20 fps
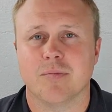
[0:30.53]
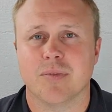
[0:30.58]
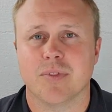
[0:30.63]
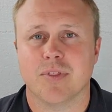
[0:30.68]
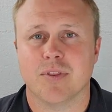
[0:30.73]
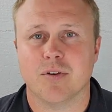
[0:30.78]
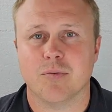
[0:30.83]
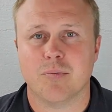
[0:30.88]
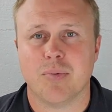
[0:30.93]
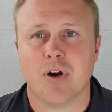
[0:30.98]

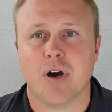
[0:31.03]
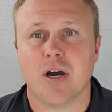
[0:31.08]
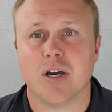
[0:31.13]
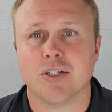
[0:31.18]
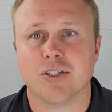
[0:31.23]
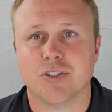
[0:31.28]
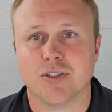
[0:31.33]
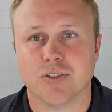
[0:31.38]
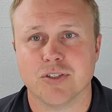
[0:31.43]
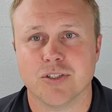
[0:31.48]
Their
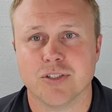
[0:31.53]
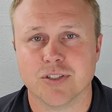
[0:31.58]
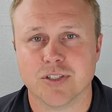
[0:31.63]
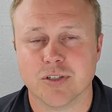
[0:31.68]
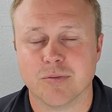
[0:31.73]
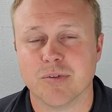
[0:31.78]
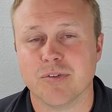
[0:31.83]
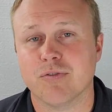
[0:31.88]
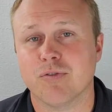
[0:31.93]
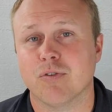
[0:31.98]
posture is going
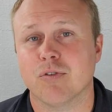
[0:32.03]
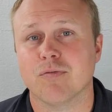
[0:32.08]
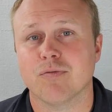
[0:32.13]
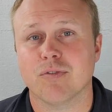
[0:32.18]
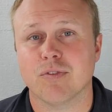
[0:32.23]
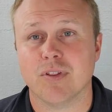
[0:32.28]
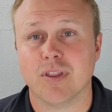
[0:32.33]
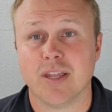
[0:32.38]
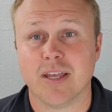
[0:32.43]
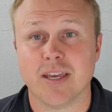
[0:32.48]
to be formed
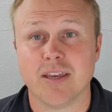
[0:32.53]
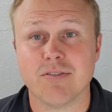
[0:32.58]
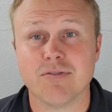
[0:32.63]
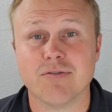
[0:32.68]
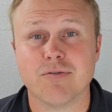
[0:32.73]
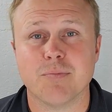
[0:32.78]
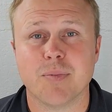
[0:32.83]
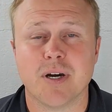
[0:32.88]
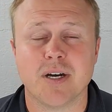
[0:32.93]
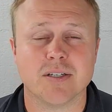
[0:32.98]
for
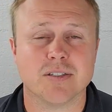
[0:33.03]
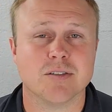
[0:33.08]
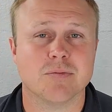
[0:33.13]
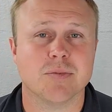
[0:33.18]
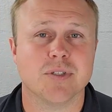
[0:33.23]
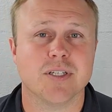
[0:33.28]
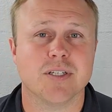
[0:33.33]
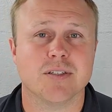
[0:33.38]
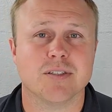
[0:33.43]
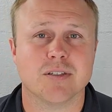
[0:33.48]
life,
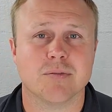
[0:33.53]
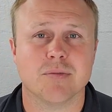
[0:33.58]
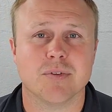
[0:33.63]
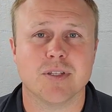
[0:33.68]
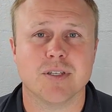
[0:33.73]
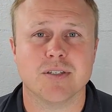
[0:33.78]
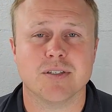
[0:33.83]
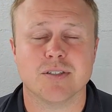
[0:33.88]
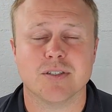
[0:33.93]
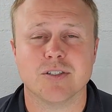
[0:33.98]
possibly in some of
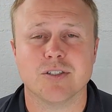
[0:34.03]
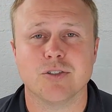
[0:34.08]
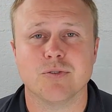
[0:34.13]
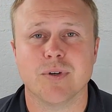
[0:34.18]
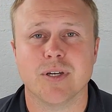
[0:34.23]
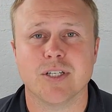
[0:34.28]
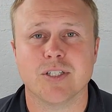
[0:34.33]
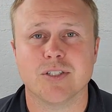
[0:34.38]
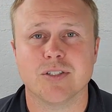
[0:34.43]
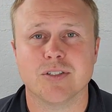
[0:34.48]
these
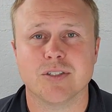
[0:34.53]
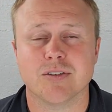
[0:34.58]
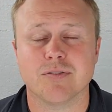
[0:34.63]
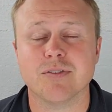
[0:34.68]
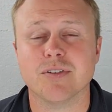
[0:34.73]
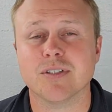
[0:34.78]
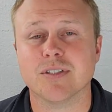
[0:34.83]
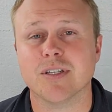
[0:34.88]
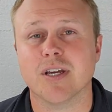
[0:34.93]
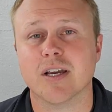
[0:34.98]
situations, if
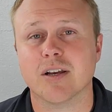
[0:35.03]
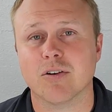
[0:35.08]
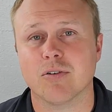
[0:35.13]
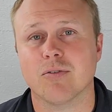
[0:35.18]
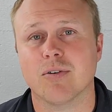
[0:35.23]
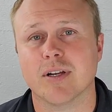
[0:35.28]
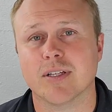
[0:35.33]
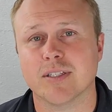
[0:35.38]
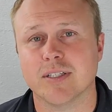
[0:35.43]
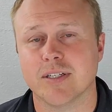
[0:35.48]
it's not
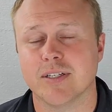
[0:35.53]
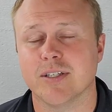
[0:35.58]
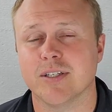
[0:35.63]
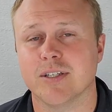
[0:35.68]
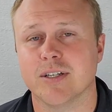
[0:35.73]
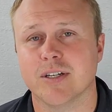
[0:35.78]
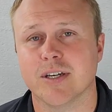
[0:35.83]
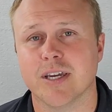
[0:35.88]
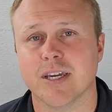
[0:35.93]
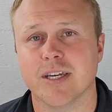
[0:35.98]
corrected at a
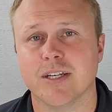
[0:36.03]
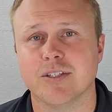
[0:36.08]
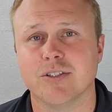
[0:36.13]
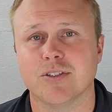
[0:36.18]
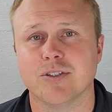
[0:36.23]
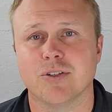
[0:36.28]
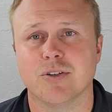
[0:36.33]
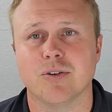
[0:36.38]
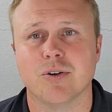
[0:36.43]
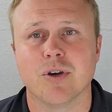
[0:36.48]
young age.
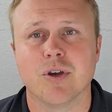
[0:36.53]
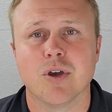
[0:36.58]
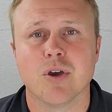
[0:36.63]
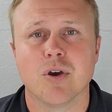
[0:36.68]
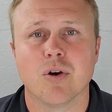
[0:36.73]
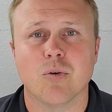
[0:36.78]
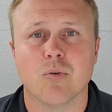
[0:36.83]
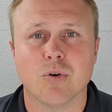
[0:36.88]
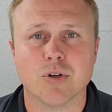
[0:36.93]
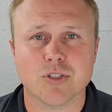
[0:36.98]
So
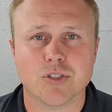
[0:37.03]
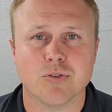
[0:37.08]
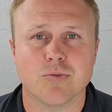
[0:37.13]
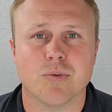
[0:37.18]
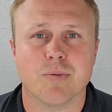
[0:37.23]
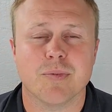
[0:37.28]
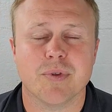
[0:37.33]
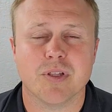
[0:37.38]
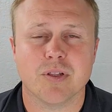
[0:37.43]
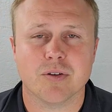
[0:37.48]
what should
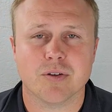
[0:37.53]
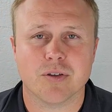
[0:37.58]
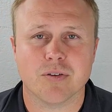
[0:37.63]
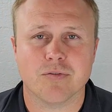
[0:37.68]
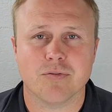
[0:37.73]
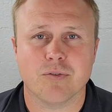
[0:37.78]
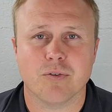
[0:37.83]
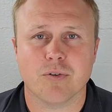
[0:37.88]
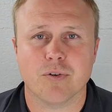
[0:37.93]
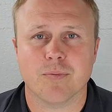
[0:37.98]
we be looking
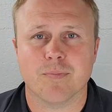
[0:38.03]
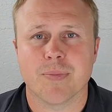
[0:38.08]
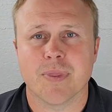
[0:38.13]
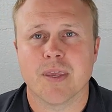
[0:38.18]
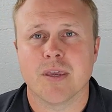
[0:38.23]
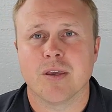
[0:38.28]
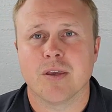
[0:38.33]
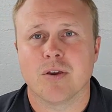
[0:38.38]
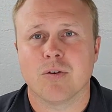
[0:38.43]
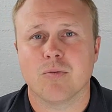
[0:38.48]
for?
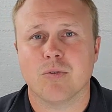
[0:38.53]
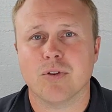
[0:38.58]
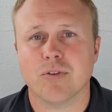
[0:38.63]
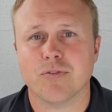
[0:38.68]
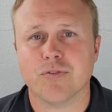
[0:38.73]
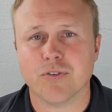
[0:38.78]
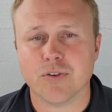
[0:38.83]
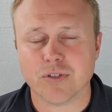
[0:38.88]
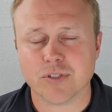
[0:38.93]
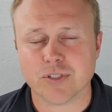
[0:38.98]
Well, the
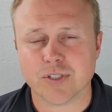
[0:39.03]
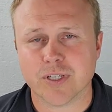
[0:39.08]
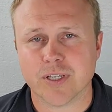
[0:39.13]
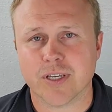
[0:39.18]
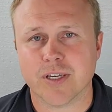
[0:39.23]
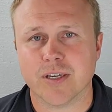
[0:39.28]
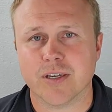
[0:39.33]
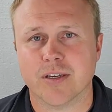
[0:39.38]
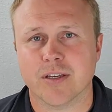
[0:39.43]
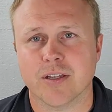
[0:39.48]
first
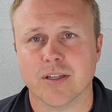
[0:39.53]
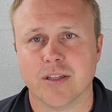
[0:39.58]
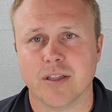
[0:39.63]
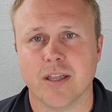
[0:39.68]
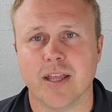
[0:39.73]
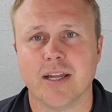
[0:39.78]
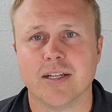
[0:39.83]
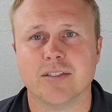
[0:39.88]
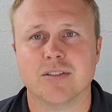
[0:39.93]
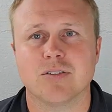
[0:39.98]
thing,
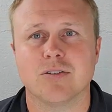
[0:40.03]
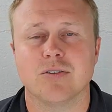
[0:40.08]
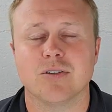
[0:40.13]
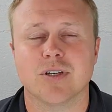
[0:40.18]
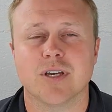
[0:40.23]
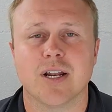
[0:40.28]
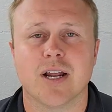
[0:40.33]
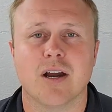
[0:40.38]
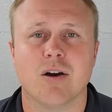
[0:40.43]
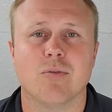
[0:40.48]
let's
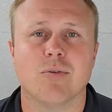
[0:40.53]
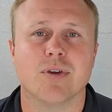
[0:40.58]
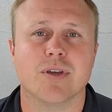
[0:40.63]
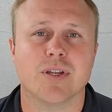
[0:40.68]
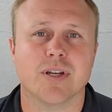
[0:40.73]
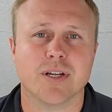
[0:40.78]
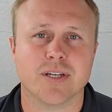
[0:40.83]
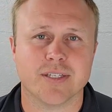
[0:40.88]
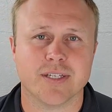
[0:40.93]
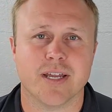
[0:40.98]
look at how we
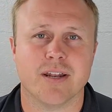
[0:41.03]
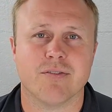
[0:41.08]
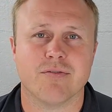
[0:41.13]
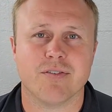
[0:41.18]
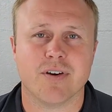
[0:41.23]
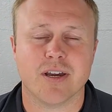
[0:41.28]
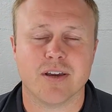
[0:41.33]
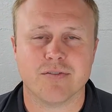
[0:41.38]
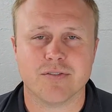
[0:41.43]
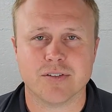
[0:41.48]
can
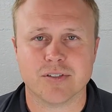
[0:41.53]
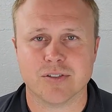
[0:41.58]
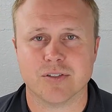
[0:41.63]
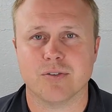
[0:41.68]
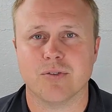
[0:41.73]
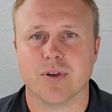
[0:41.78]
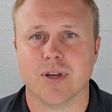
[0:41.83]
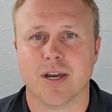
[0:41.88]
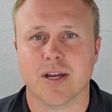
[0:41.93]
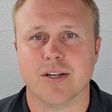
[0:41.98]
identify if this is
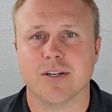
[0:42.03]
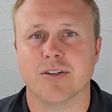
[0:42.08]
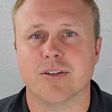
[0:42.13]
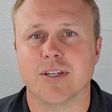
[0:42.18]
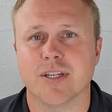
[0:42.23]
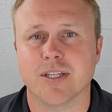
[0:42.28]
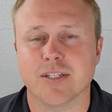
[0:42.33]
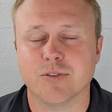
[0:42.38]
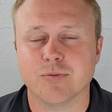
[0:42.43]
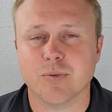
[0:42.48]
going on in your
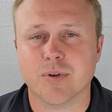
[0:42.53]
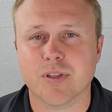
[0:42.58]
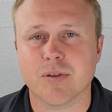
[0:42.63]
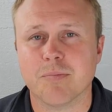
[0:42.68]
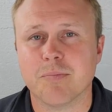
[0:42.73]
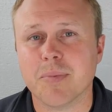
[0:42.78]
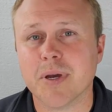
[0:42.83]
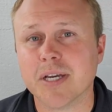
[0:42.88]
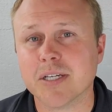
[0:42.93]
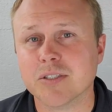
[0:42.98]
kids. One of the
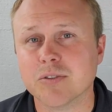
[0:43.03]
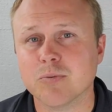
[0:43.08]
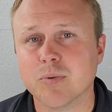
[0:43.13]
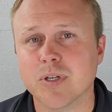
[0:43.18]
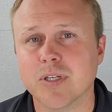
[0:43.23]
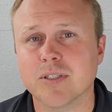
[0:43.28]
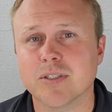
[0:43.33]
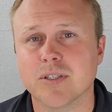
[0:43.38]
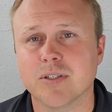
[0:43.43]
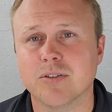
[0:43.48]
best
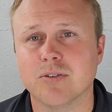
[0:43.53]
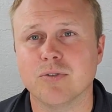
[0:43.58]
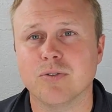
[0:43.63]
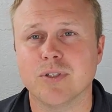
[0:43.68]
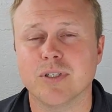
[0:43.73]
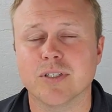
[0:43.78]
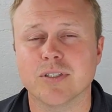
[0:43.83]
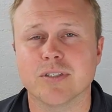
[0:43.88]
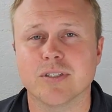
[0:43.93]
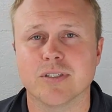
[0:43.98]
ways to do
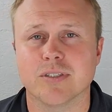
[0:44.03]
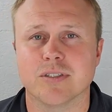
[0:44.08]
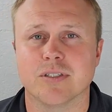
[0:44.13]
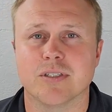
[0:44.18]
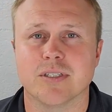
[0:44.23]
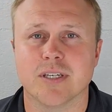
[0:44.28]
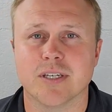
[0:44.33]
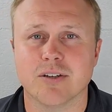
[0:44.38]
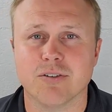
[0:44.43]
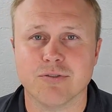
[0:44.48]
this is to
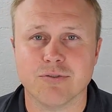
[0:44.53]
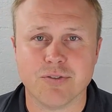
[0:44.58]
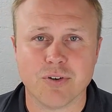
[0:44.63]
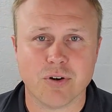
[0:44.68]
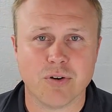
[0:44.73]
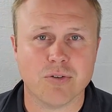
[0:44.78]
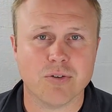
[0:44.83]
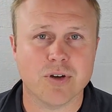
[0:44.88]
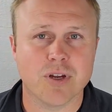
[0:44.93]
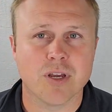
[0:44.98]
take your
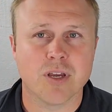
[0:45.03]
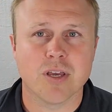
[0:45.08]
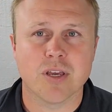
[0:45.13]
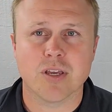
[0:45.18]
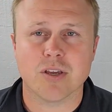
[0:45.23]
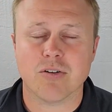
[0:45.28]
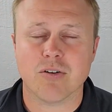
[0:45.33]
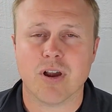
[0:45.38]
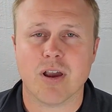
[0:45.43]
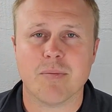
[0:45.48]
phone,
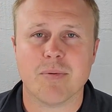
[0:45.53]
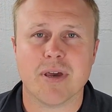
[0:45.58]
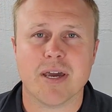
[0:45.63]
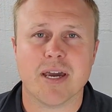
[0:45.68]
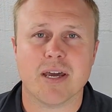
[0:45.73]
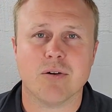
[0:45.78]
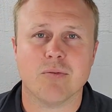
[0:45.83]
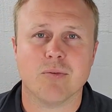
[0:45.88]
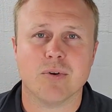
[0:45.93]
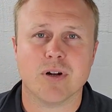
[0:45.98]
your
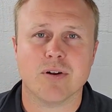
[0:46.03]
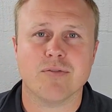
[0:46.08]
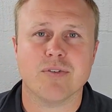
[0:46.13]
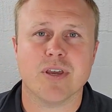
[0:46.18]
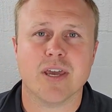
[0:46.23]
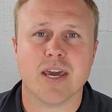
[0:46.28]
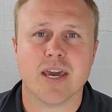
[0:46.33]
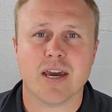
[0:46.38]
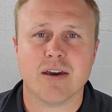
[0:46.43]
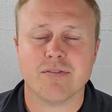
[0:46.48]
iPad, whatever
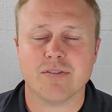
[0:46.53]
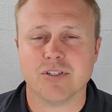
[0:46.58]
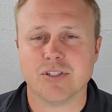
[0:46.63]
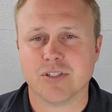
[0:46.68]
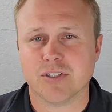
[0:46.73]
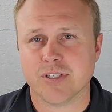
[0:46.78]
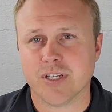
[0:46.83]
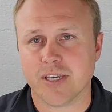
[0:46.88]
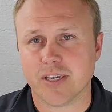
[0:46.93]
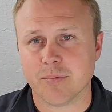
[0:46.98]
you have, and
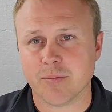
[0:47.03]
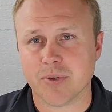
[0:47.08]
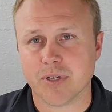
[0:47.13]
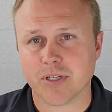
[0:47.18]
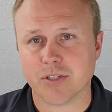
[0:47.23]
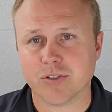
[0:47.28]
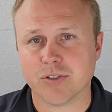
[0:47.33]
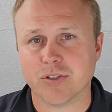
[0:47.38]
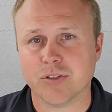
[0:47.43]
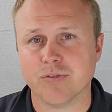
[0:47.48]
just take a
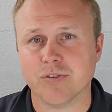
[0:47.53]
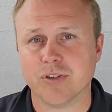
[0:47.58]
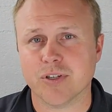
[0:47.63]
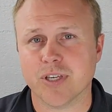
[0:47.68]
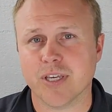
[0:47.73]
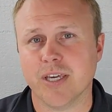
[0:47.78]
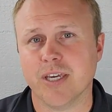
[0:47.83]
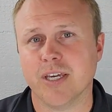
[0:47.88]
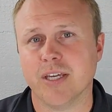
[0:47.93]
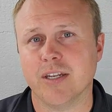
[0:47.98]
picture of your
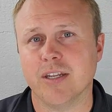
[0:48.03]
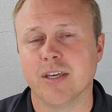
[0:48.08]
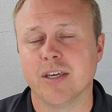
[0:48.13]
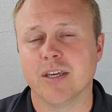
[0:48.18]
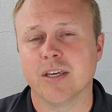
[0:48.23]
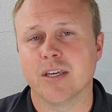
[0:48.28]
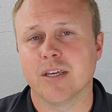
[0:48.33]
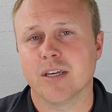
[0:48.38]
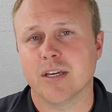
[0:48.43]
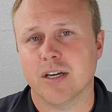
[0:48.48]
kid
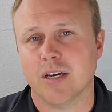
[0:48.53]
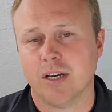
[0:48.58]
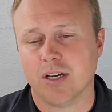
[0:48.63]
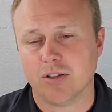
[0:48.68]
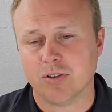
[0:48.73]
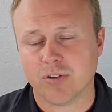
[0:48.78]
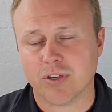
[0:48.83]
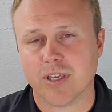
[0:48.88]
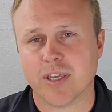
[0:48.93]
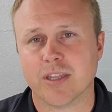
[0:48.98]

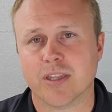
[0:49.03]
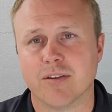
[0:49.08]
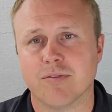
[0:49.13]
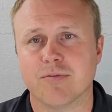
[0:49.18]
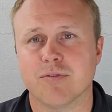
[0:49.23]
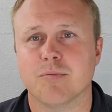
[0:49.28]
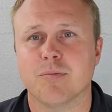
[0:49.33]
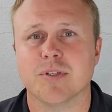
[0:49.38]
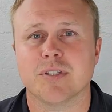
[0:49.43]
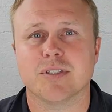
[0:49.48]
looking at them
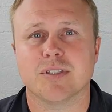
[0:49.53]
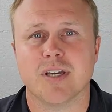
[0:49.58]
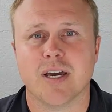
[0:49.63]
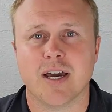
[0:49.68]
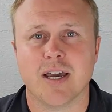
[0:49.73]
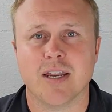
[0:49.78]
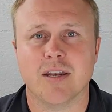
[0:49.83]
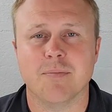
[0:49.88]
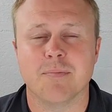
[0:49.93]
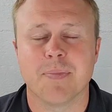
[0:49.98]
from the
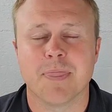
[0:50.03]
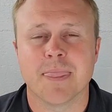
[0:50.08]
side.